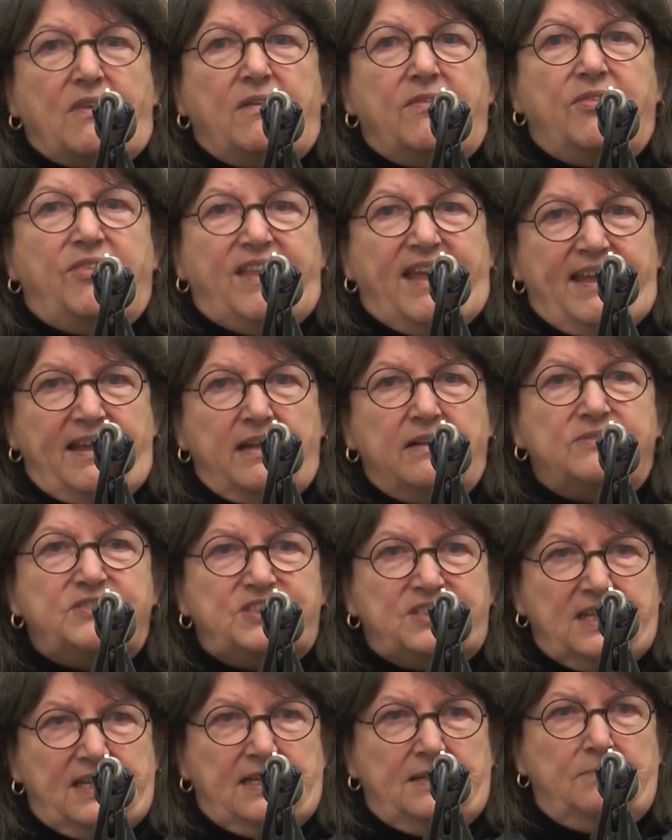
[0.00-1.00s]
they have
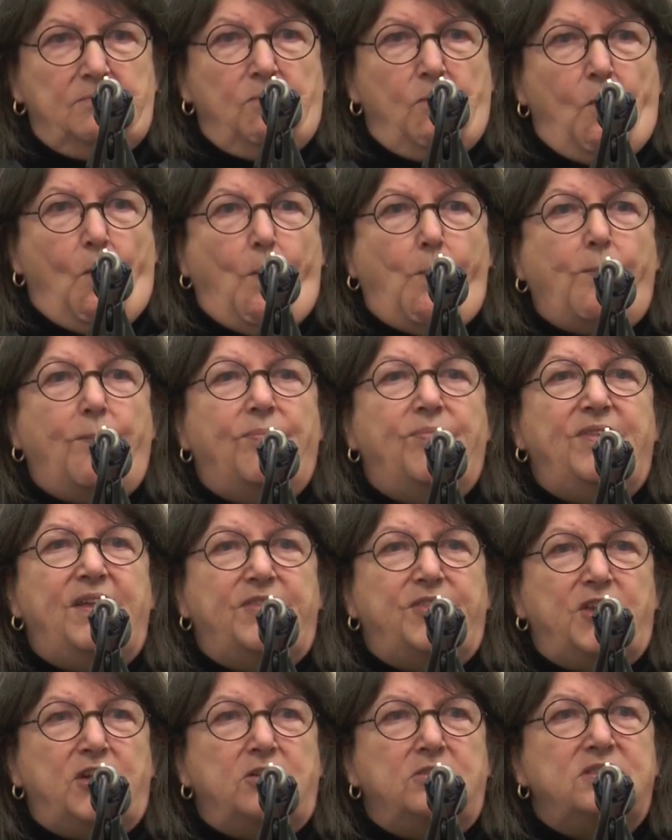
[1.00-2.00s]
said
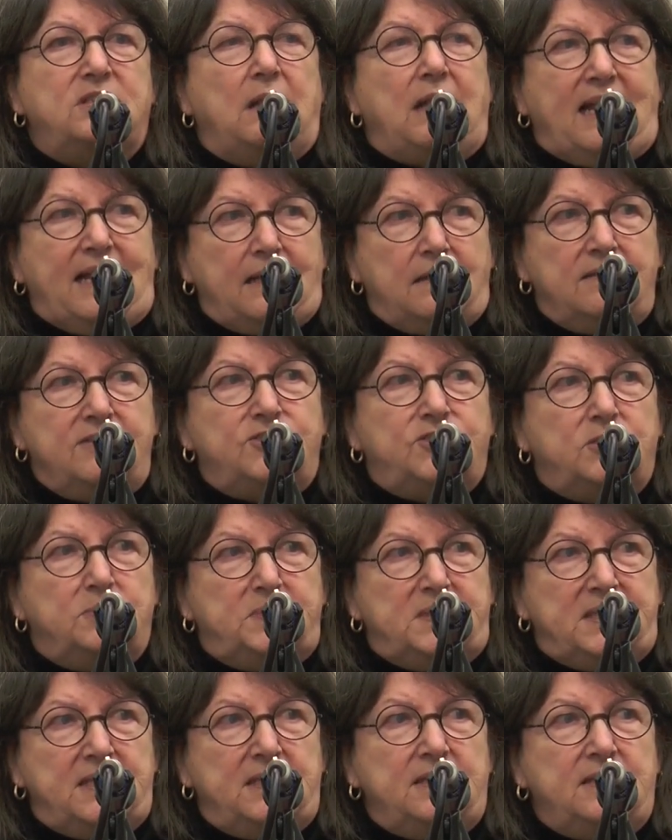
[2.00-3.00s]
that there's likely to
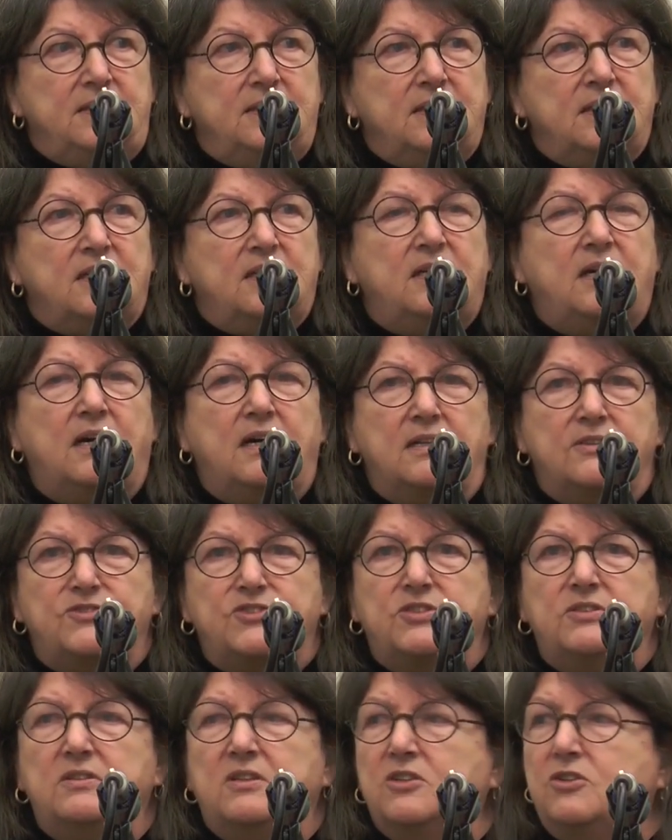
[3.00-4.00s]
be
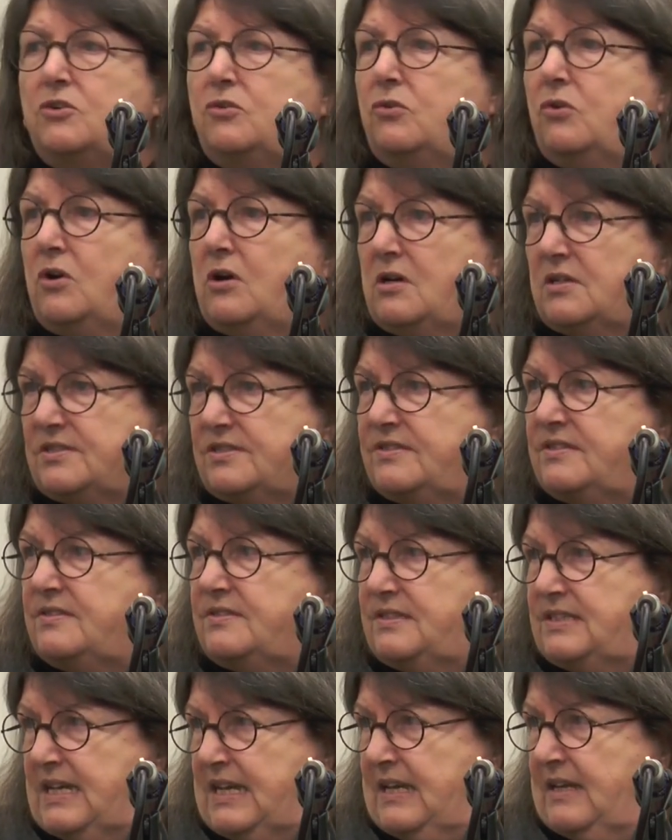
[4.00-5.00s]
cuts across the
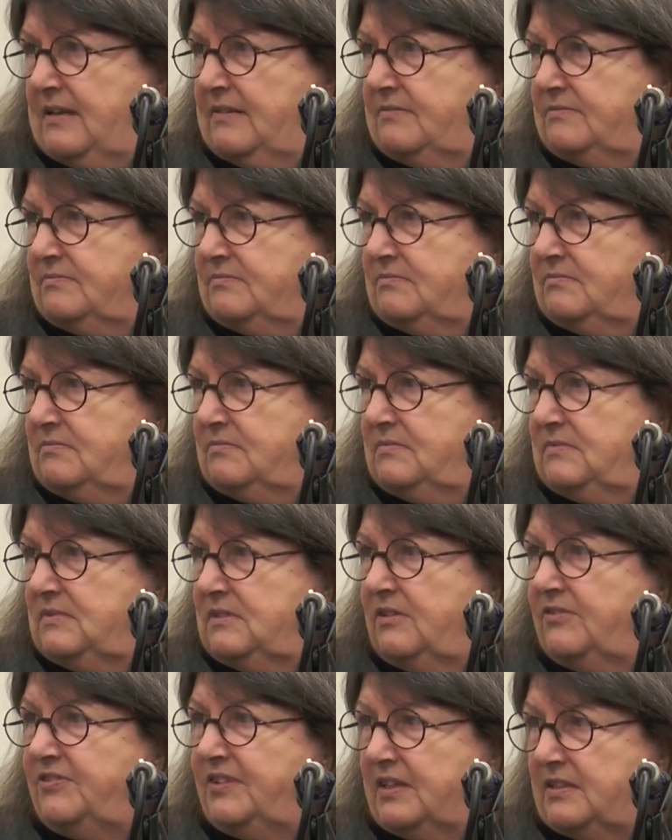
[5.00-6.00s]
state
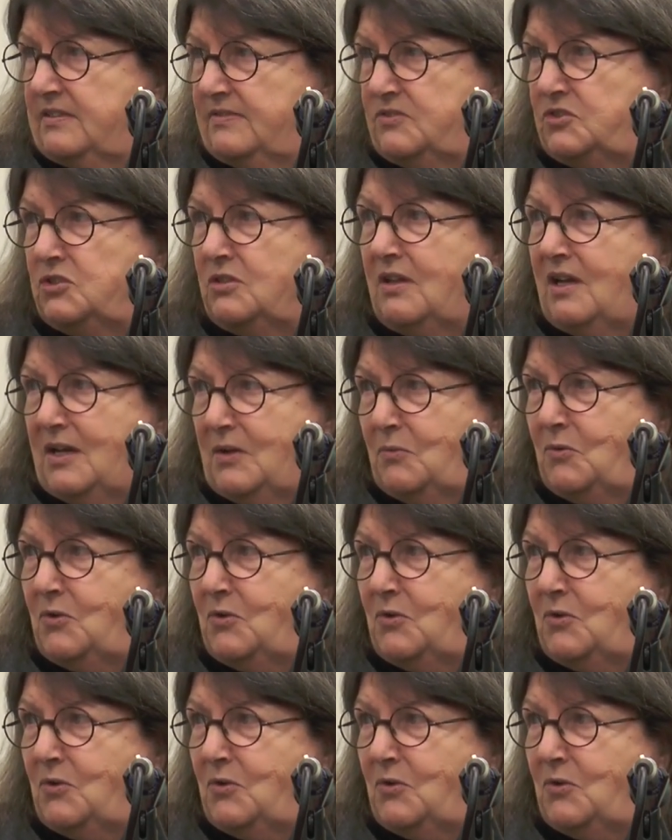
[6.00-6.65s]
effective July